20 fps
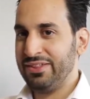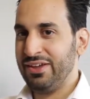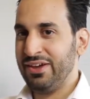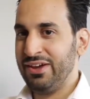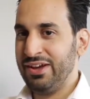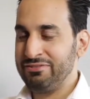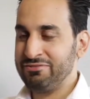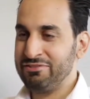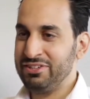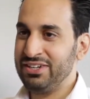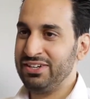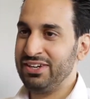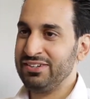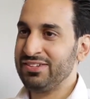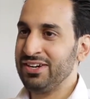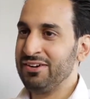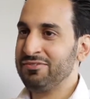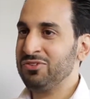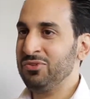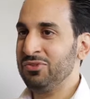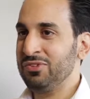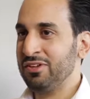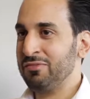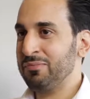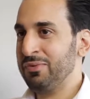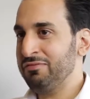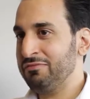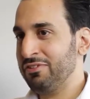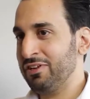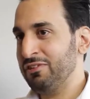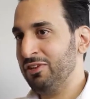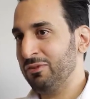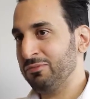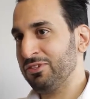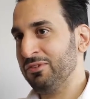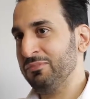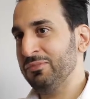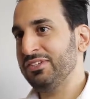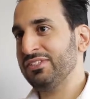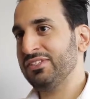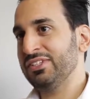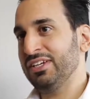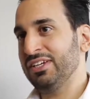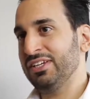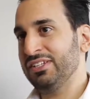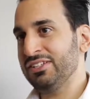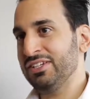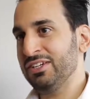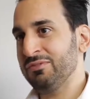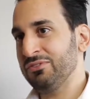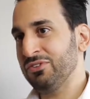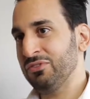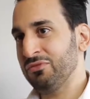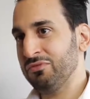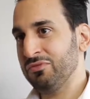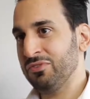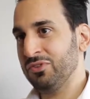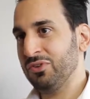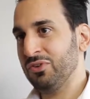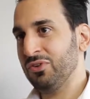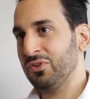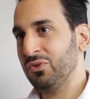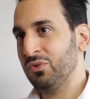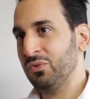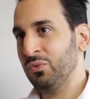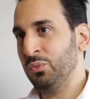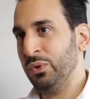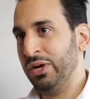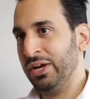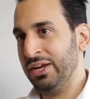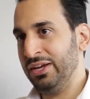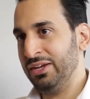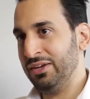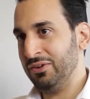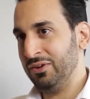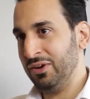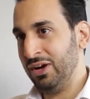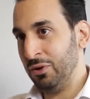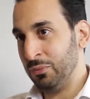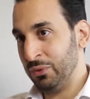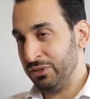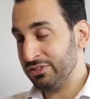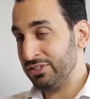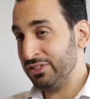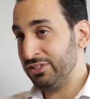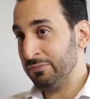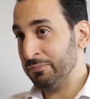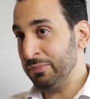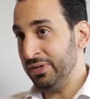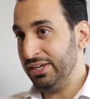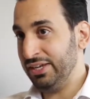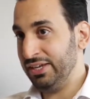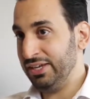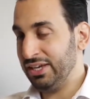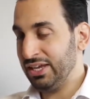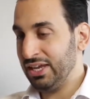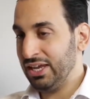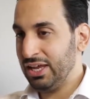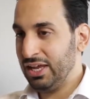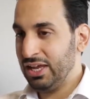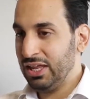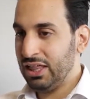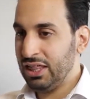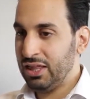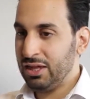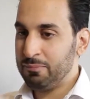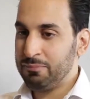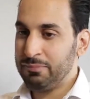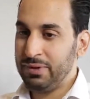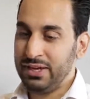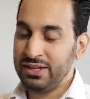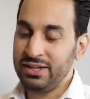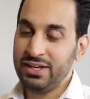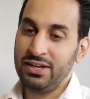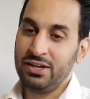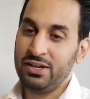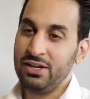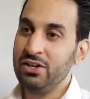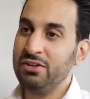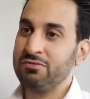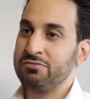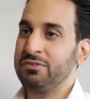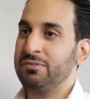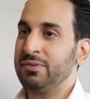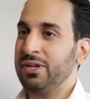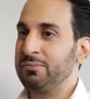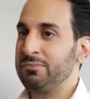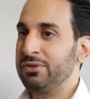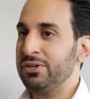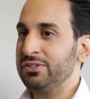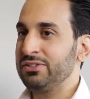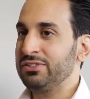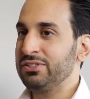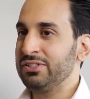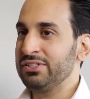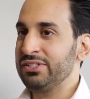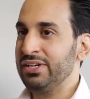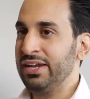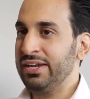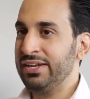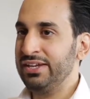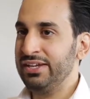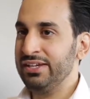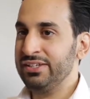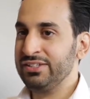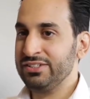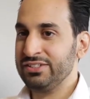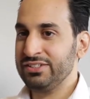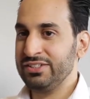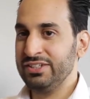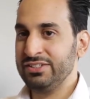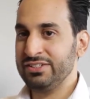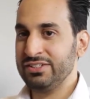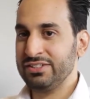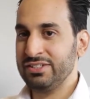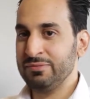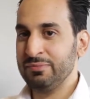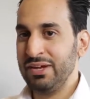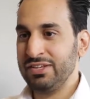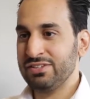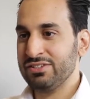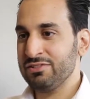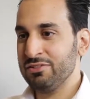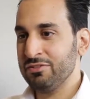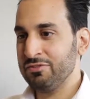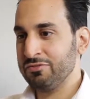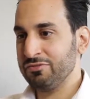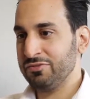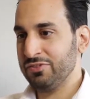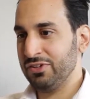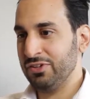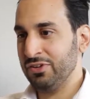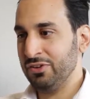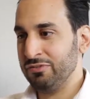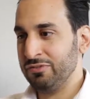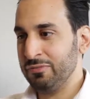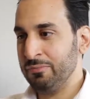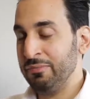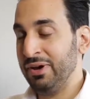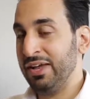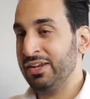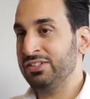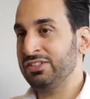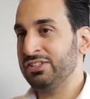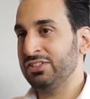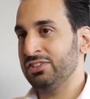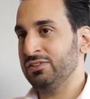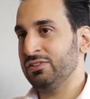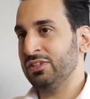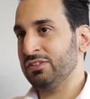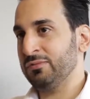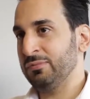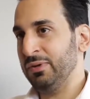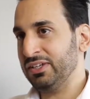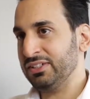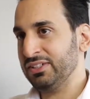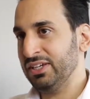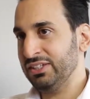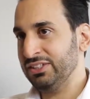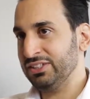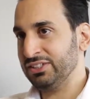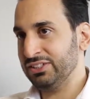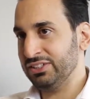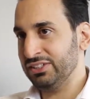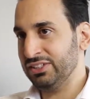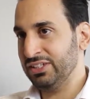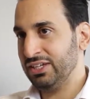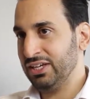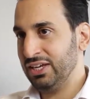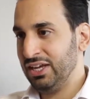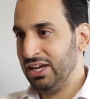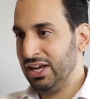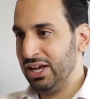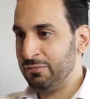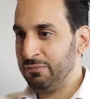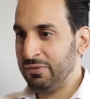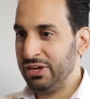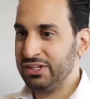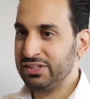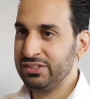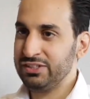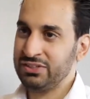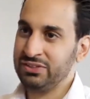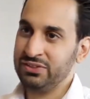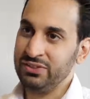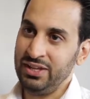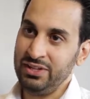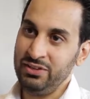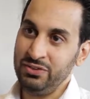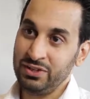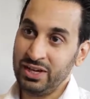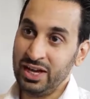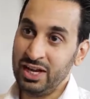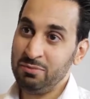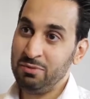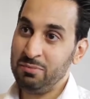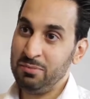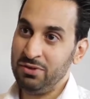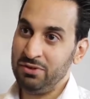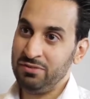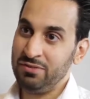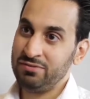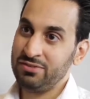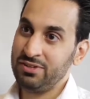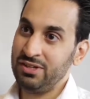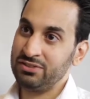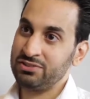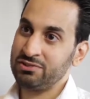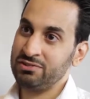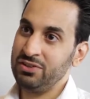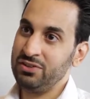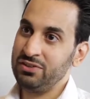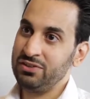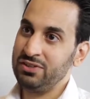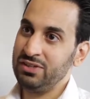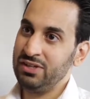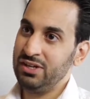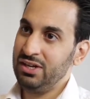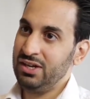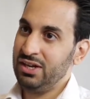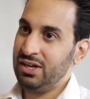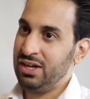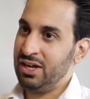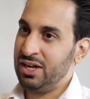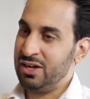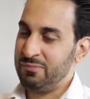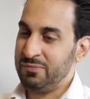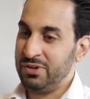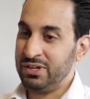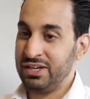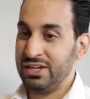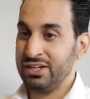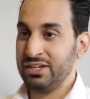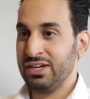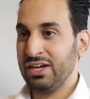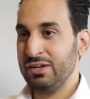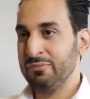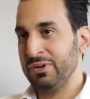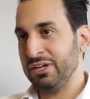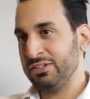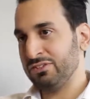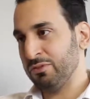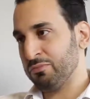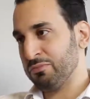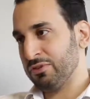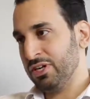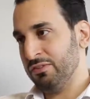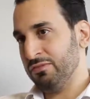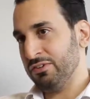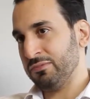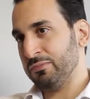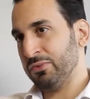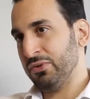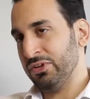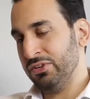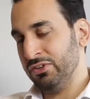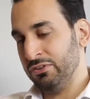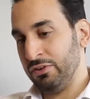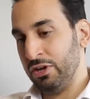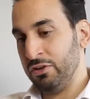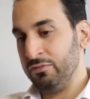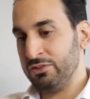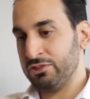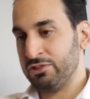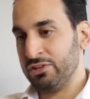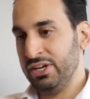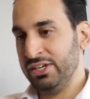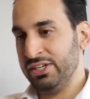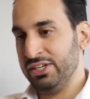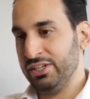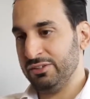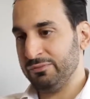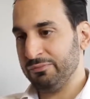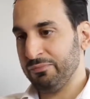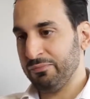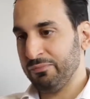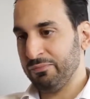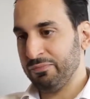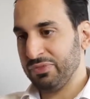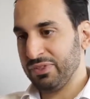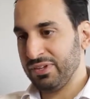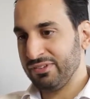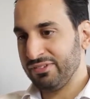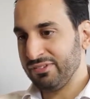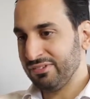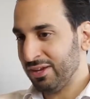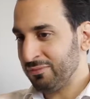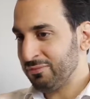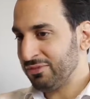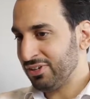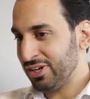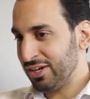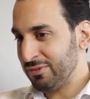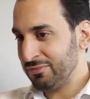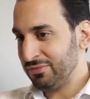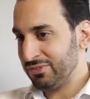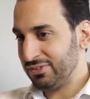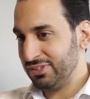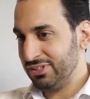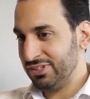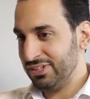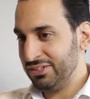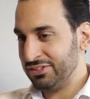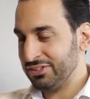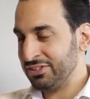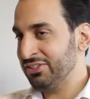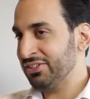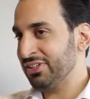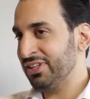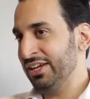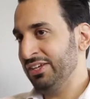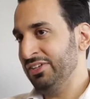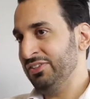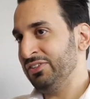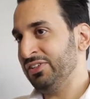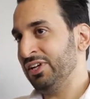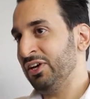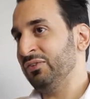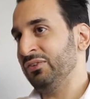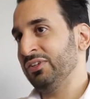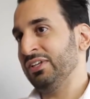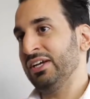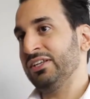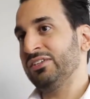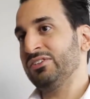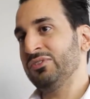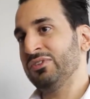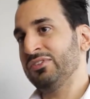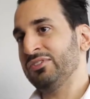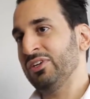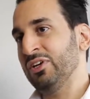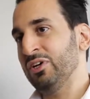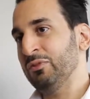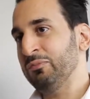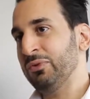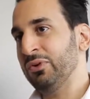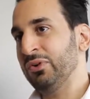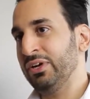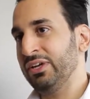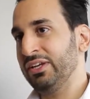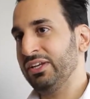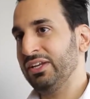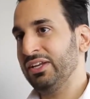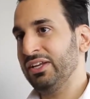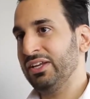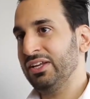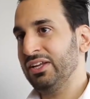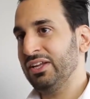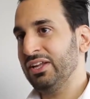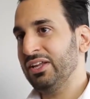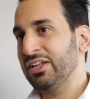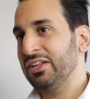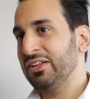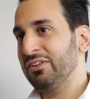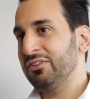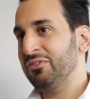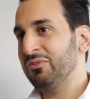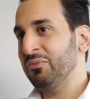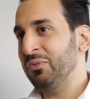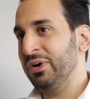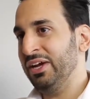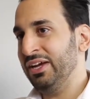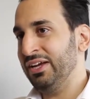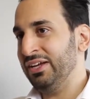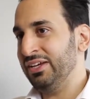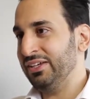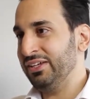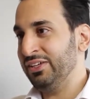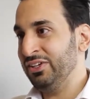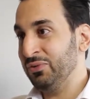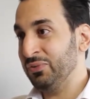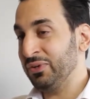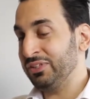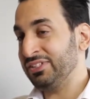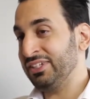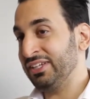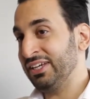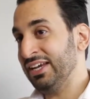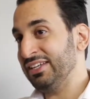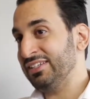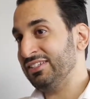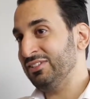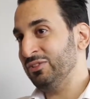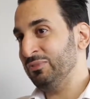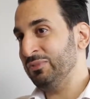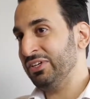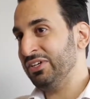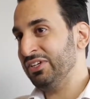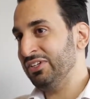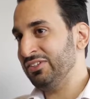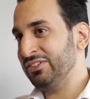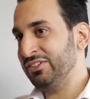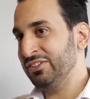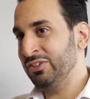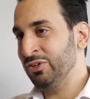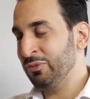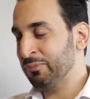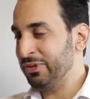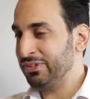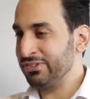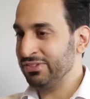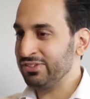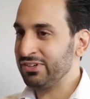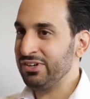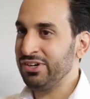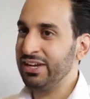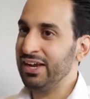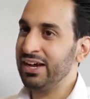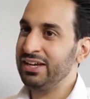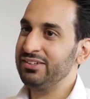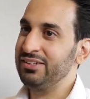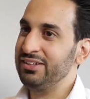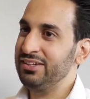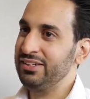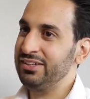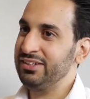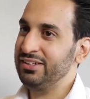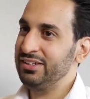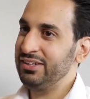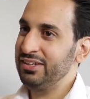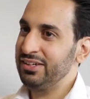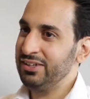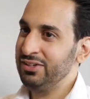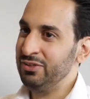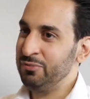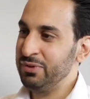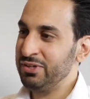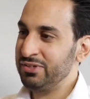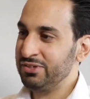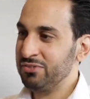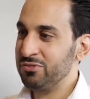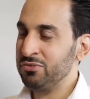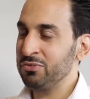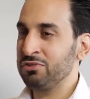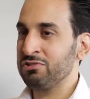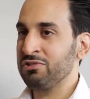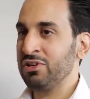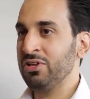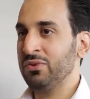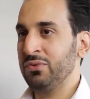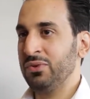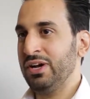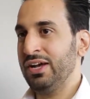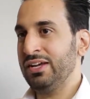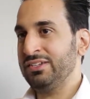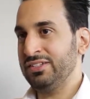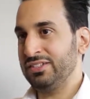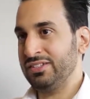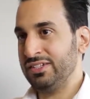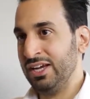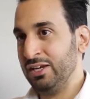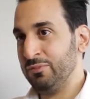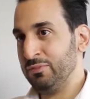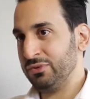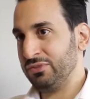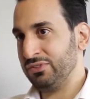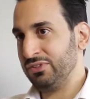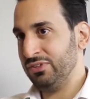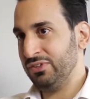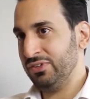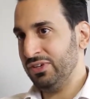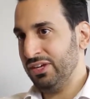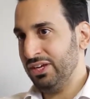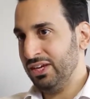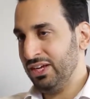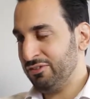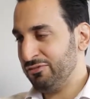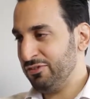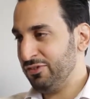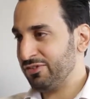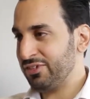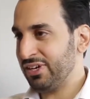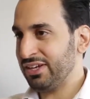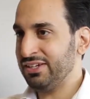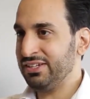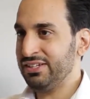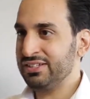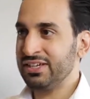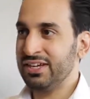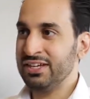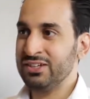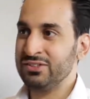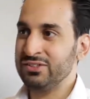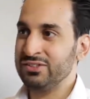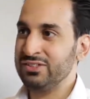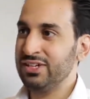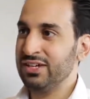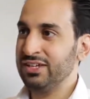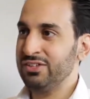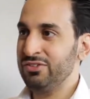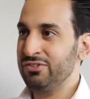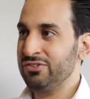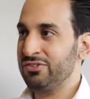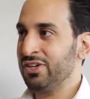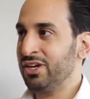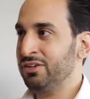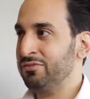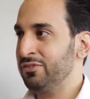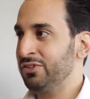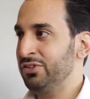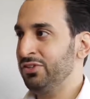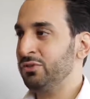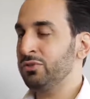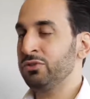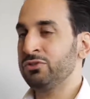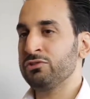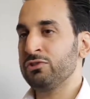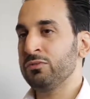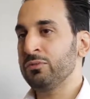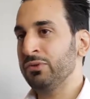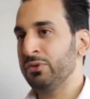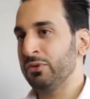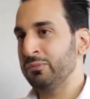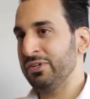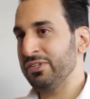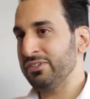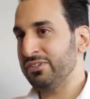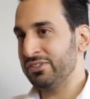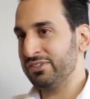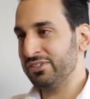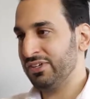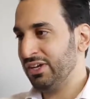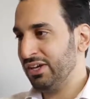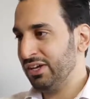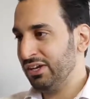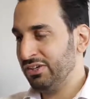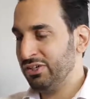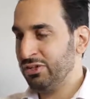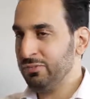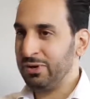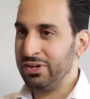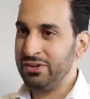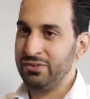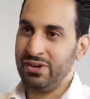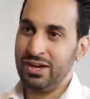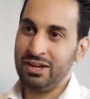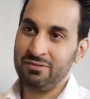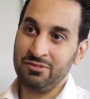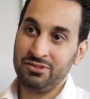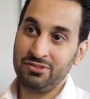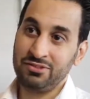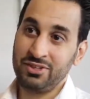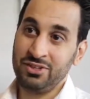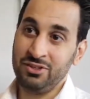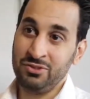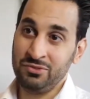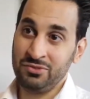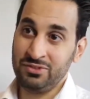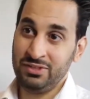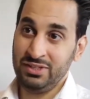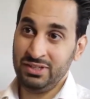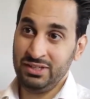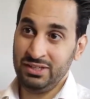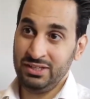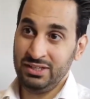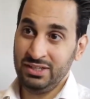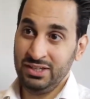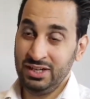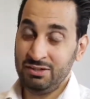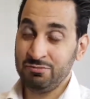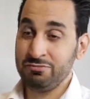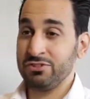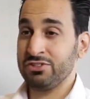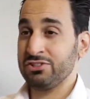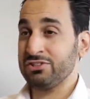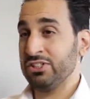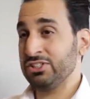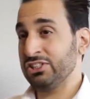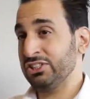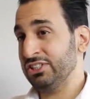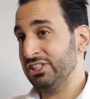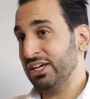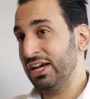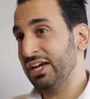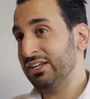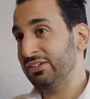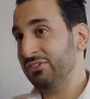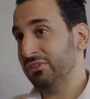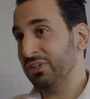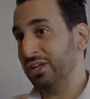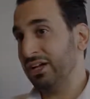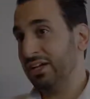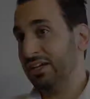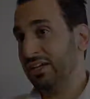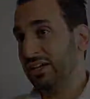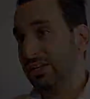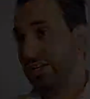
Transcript: I realised afterwards I was being very optimistic in terms of where I wanted to be. But again, I learned from that process, and it's just a matter of managing your expectation and making sure that you're capable of such growth. Again, going back to a previous point of overtrading, sometimes it's good that you don't get to a certain point where you want to get to, because your business can't handle it. Your business will grow as it's able to. If you suddenly take on 10 new staff and you quadruple your business, you might not have the skills and the infrastructure to handle that.